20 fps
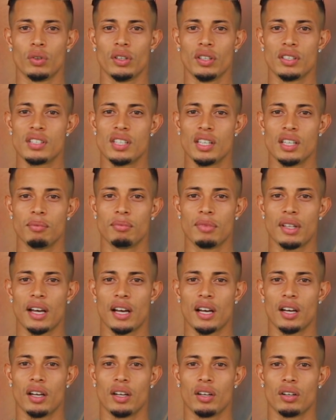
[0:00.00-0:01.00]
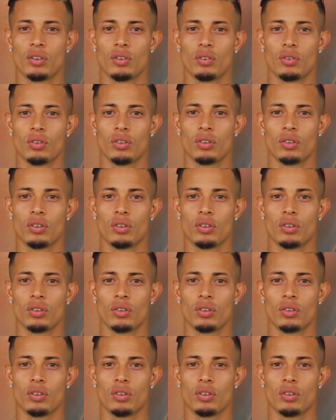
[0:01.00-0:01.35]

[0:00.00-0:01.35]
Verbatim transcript: with a team that